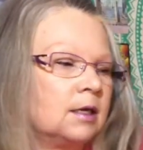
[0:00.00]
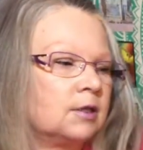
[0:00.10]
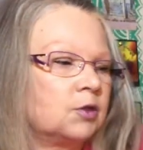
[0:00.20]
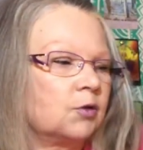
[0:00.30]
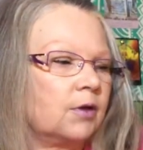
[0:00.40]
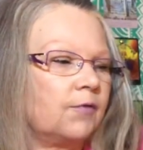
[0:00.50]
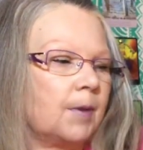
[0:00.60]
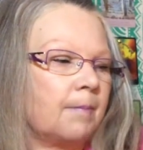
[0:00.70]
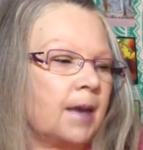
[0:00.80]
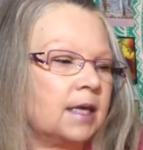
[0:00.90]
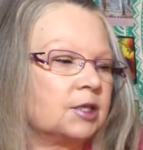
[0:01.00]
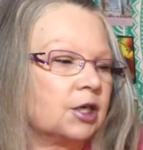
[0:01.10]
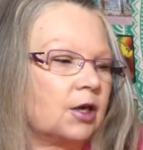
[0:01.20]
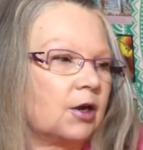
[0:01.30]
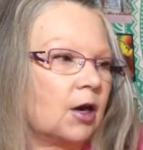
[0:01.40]
sort of a
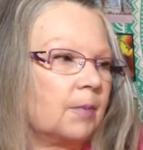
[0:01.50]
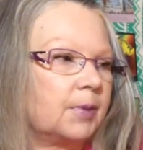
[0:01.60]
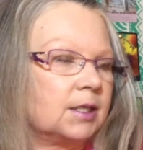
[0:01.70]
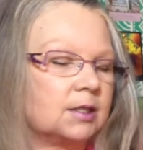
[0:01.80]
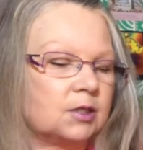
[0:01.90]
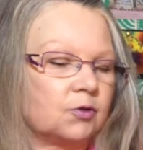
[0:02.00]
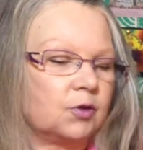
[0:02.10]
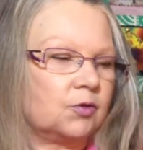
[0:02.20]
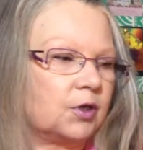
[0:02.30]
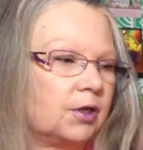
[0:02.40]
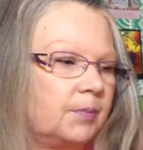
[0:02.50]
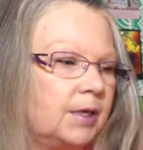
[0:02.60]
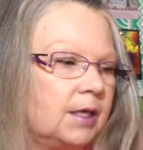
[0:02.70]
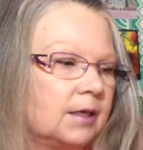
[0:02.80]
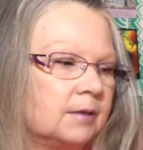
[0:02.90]
magic carpet. So you could
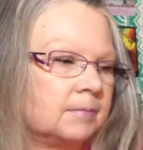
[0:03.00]
be,